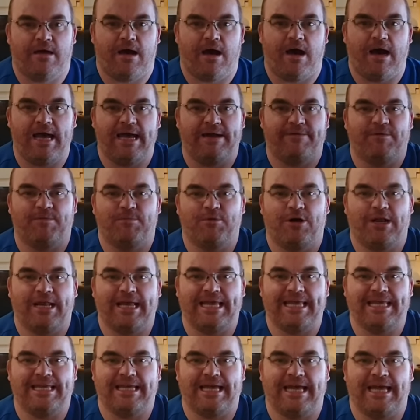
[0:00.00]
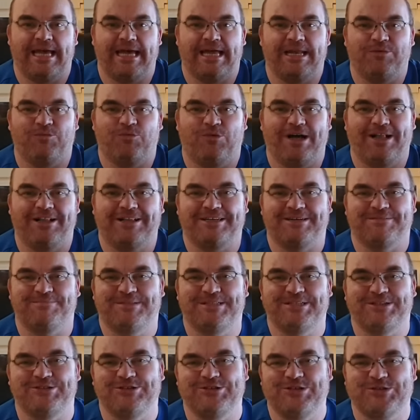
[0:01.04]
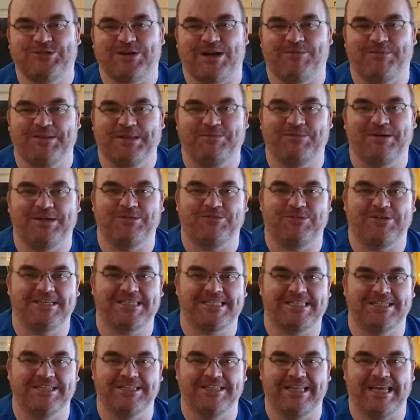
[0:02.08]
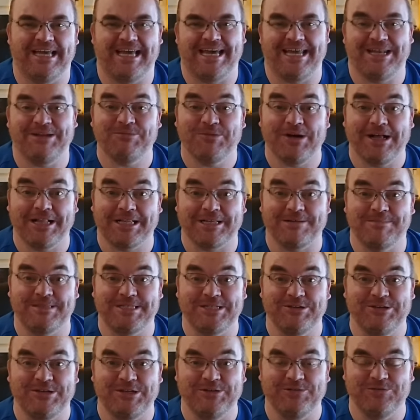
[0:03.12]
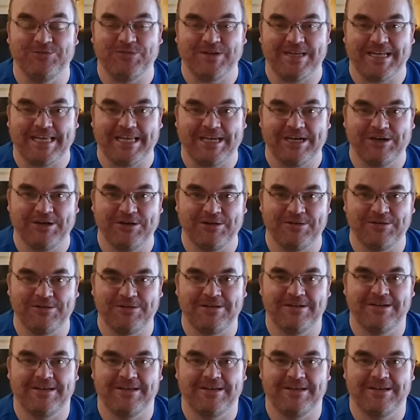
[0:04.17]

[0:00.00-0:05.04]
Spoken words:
Hi everybody, and welcome to Traveling with Russell, and welcome to a new video.